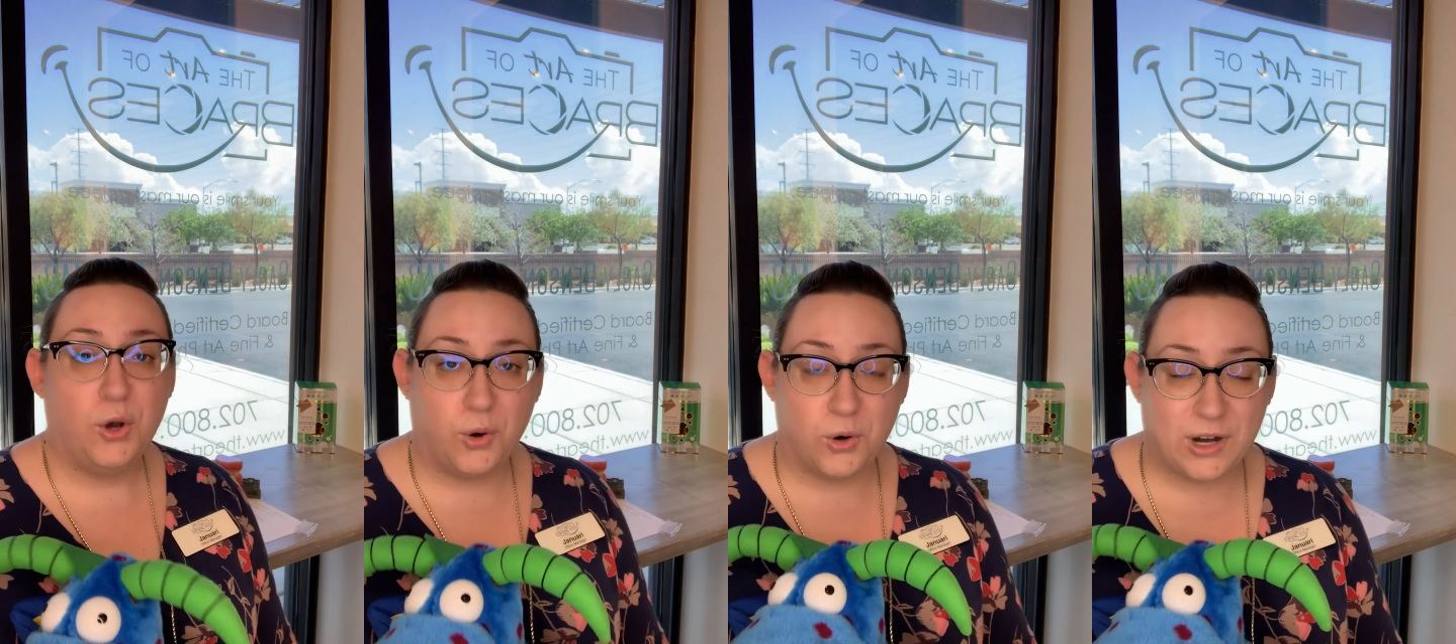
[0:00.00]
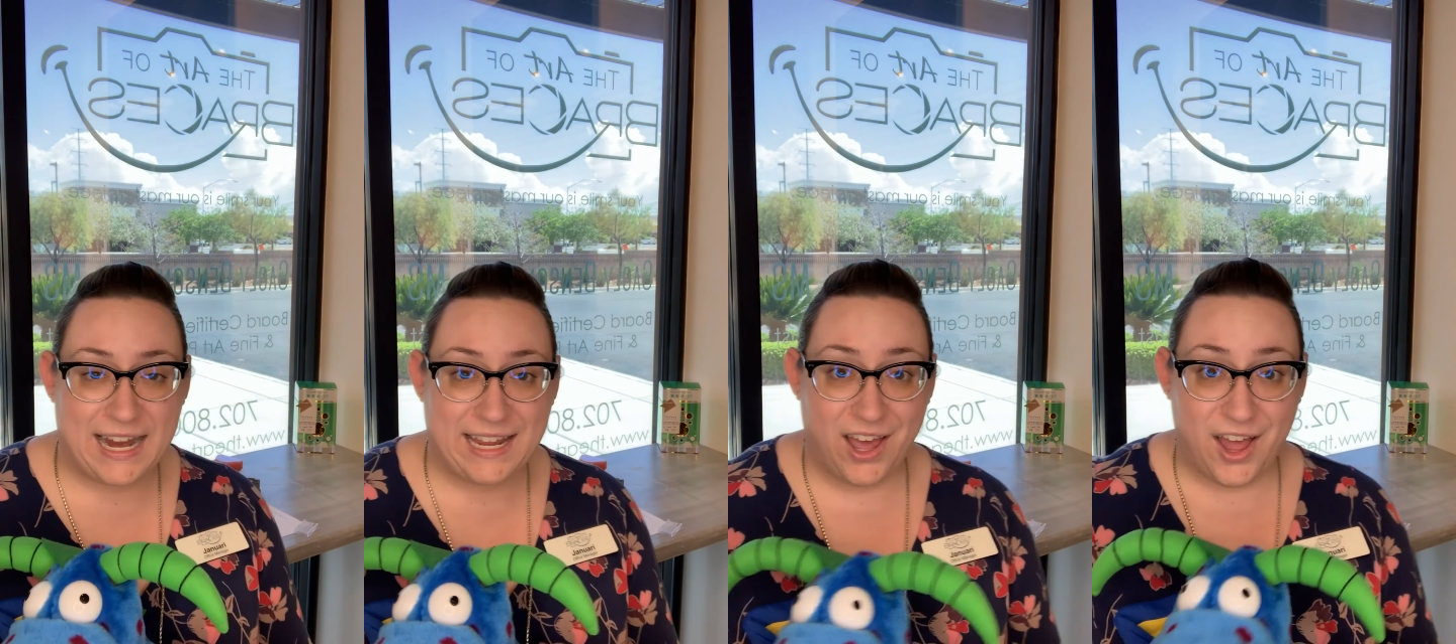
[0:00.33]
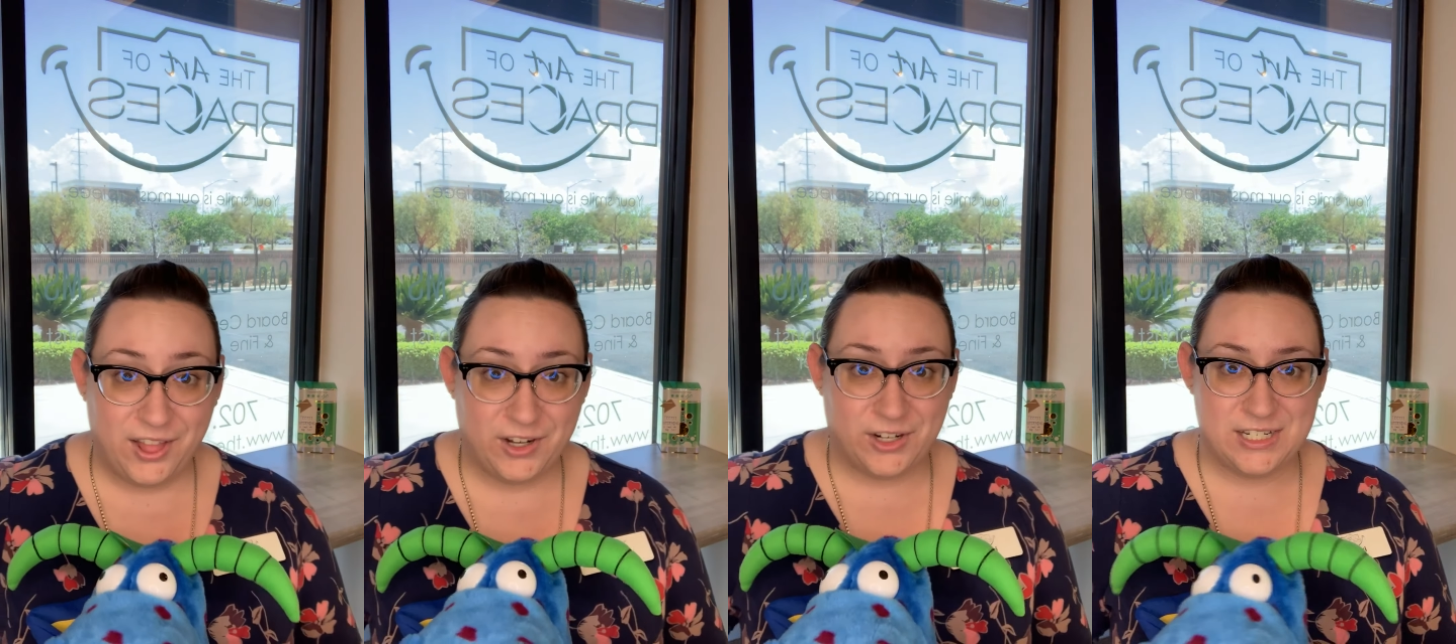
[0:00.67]
or a
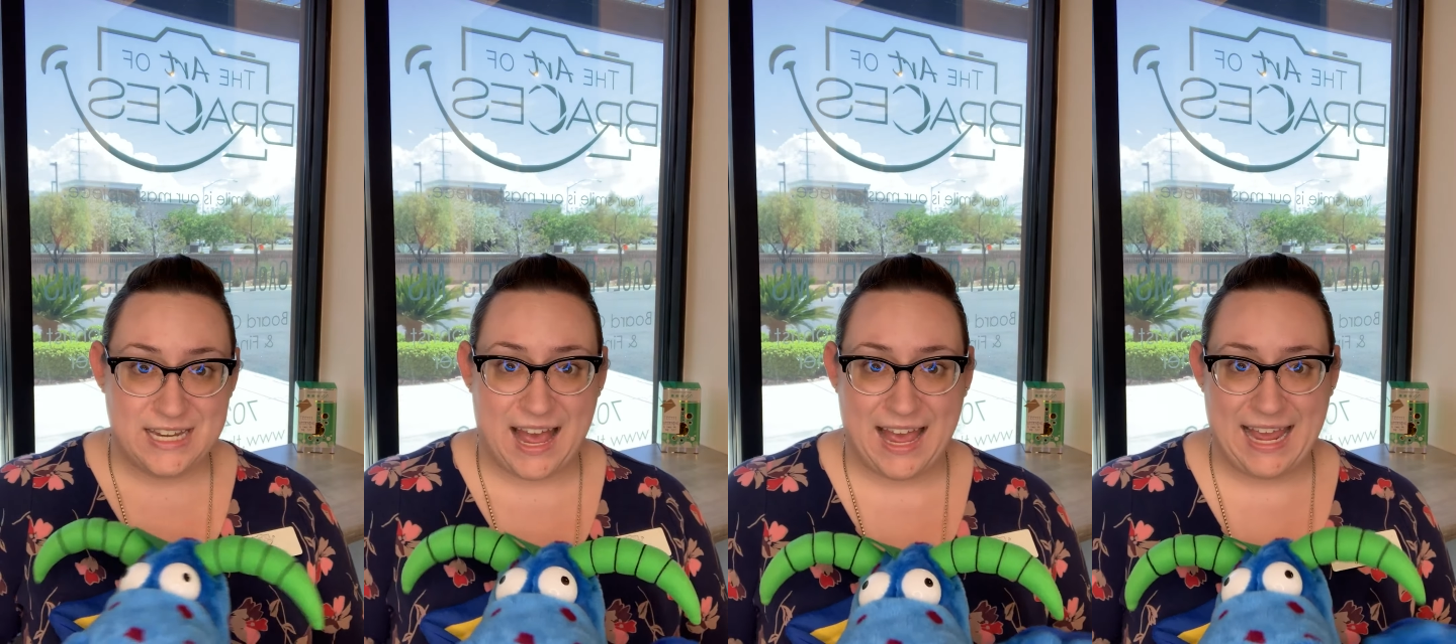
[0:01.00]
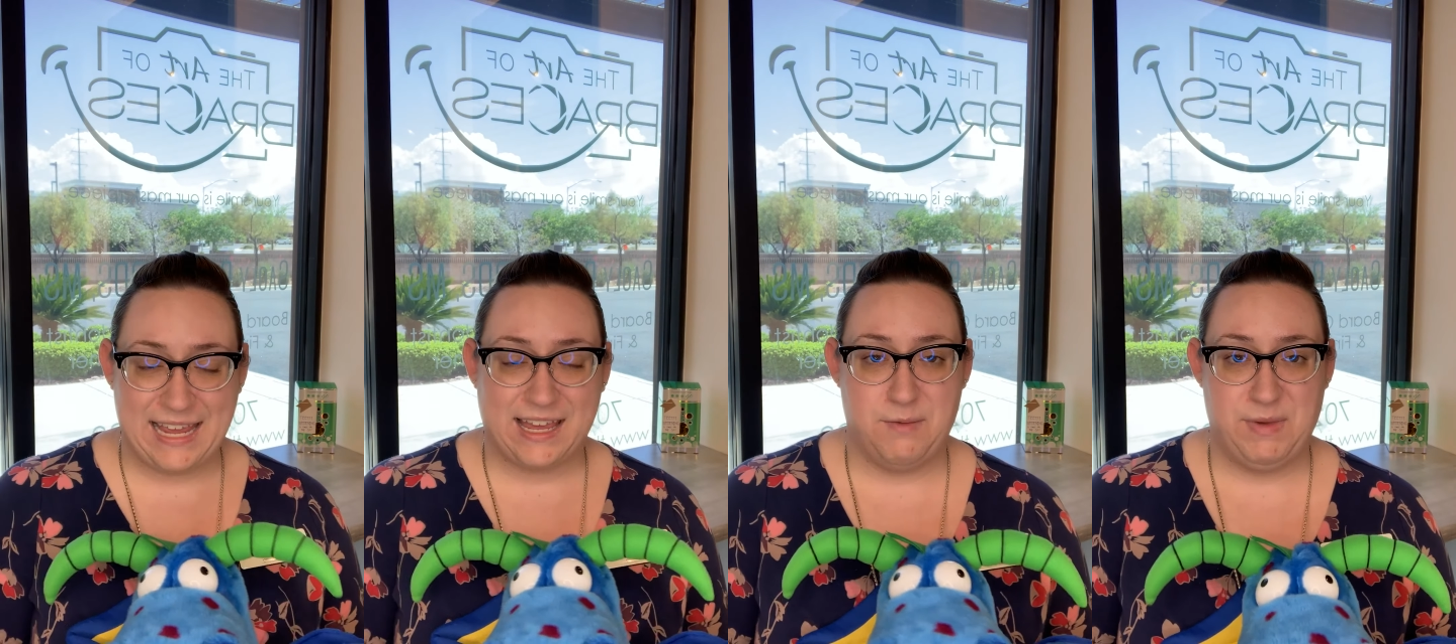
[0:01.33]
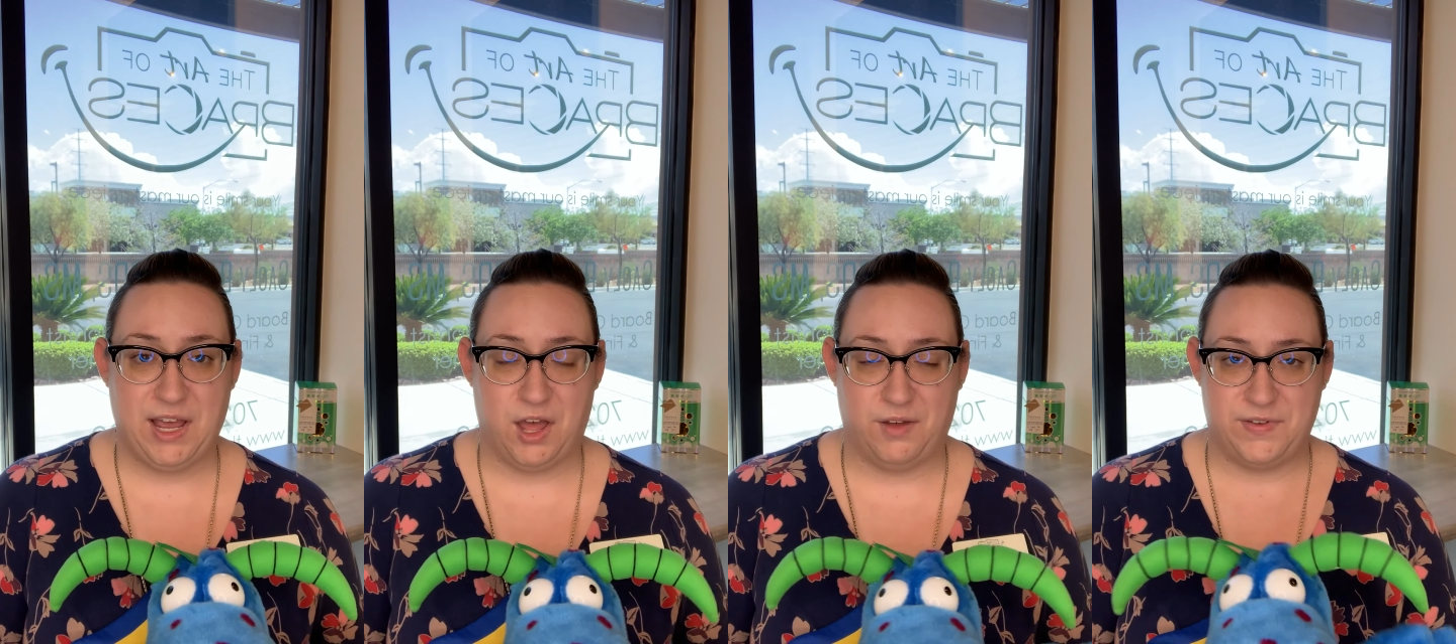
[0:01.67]
color tie
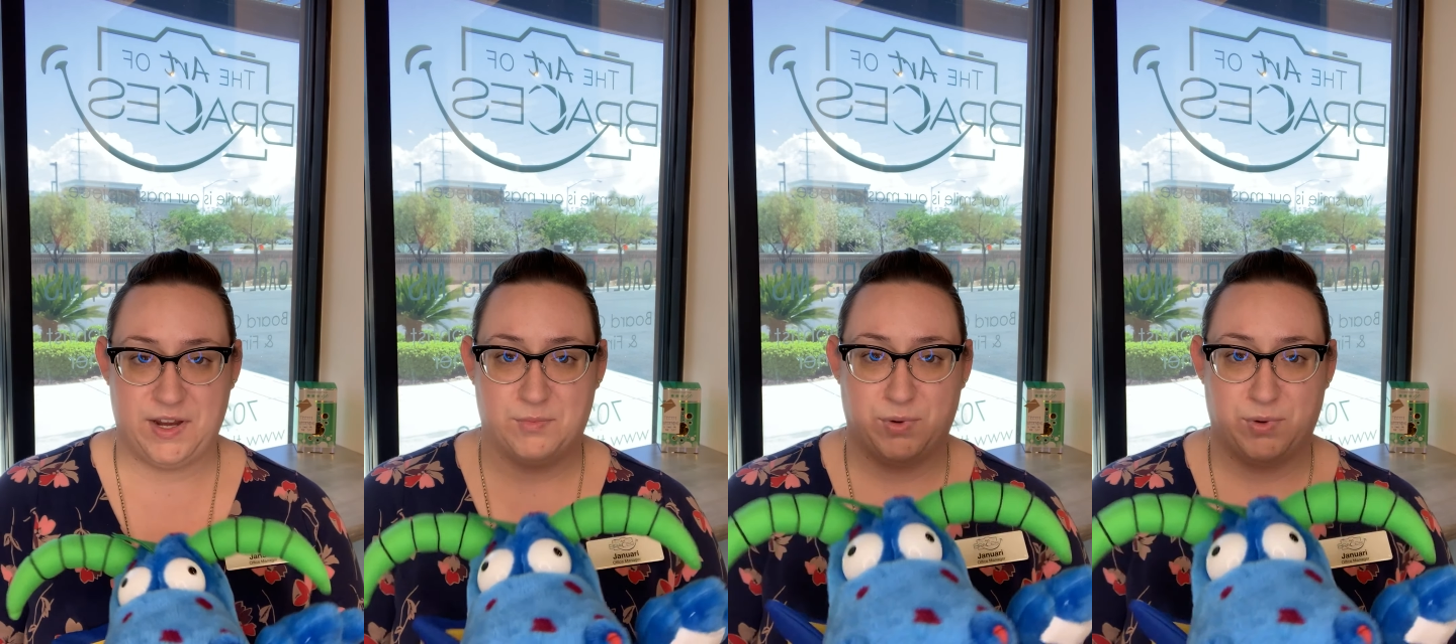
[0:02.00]
coming off of your